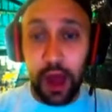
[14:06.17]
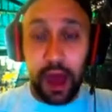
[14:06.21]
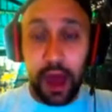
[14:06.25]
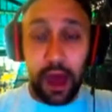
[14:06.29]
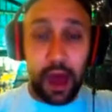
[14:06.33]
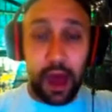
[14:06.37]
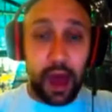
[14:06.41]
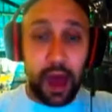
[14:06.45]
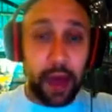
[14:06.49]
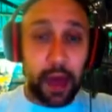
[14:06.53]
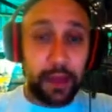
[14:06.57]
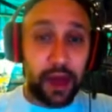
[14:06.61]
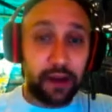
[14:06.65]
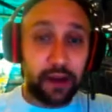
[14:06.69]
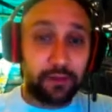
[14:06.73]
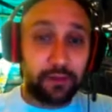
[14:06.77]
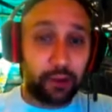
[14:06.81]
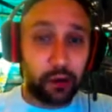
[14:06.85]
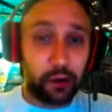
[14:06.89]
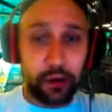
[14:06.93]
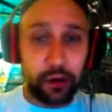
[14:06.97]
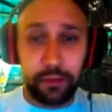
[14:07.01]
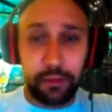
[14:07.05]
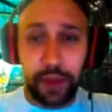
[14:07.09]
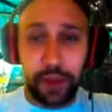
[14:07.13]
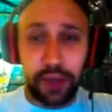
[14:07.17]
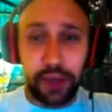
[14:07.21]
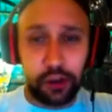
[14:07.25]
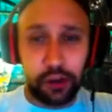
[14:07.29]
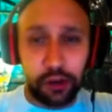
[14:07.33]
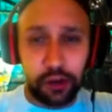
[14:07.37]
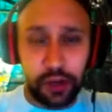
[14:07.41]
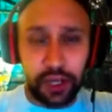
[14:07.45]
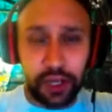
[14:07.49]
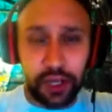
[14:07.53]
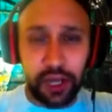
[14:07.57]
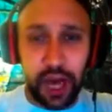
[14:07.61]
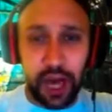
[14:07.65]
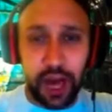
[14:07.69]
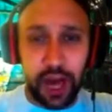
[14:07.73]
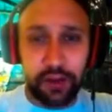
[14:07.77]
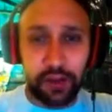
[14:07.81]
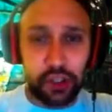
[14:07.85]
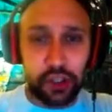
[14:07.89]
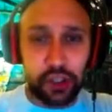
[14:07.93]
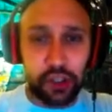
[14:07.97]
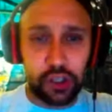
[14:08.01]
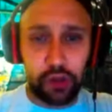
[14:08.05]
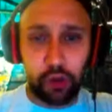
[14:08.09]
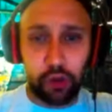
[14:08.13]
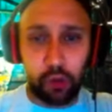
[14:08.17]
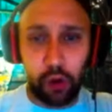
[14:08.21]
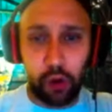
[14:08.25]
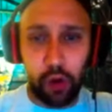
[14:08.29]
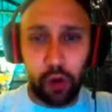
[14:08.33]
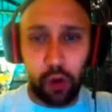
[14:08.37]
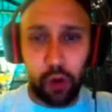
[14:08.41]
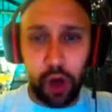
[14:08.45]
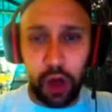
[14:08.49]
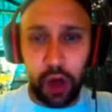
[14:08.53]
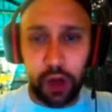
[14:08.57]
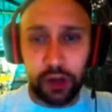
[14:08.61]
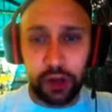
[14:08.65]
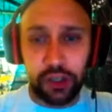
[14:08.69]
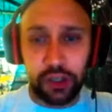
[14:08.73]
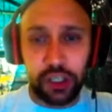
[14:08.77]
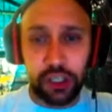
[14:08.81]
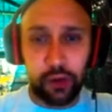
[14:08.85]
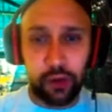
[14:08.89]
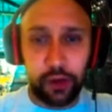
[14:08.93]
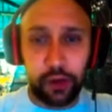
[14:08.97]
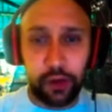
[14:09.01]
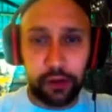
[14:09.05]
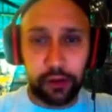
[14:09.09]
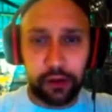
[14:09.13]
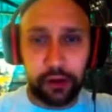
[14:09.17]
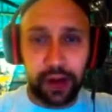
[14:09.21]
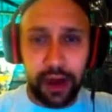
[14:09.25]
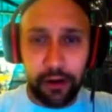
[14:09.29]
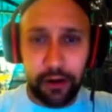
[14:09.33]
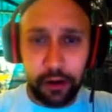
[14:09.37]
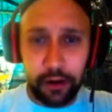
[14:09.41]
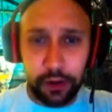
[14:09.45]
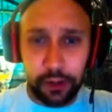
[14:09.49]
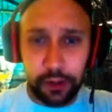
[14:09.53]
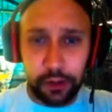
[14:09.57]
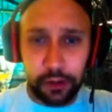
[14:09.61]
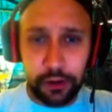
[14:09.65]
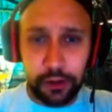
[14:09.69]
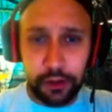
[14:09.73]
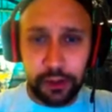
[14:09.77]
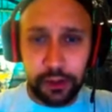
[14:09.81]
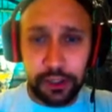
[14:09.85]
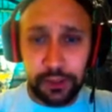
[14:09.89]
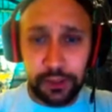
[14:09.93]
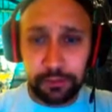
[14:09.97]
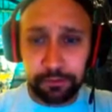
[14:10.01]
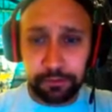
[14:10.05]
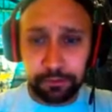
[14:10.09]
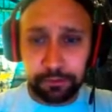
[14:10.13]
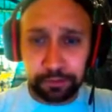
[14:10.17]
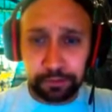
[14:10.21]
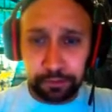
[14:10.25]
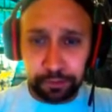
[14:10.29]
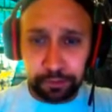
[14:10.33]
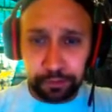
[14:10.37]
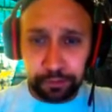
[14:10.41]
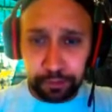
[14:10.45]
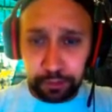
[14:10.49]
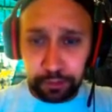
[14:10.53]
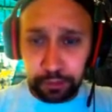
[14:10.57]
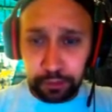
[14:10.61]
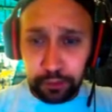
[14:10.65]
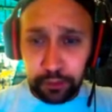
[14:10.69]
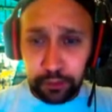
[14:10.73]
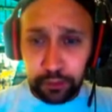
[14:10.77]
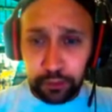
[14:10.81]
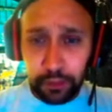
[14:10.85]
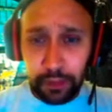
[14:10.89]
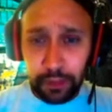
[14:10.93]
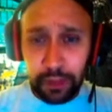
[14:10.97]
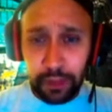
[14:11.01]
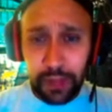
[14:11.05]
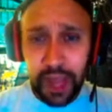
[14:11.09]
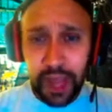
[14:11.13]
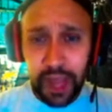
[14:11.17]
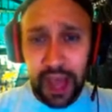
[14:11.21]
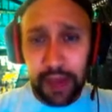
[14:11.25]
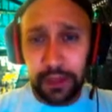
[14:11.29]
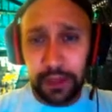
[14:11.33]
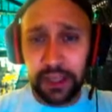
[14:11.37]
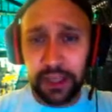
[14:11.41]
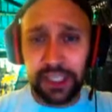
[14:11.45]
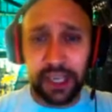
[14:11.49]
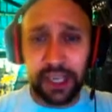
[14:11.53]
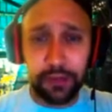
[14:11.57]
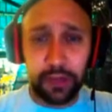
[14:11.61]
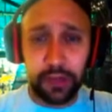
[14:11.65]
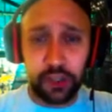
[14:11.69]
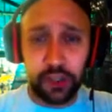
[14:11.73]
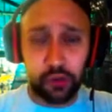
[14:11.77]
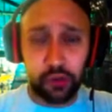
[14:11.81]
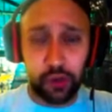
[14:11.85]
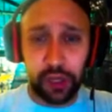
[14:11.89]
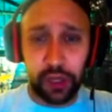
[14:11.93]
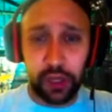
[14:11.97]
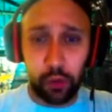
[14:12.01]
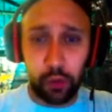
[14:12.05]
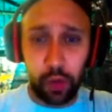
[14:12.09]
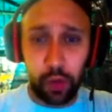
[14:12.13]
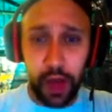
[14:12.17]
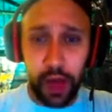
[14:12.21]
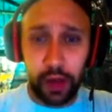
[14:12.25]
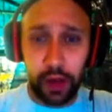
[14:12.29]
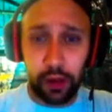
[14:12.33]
and then for good measure you can kind of just throw on 2 other characters, and the team does really well.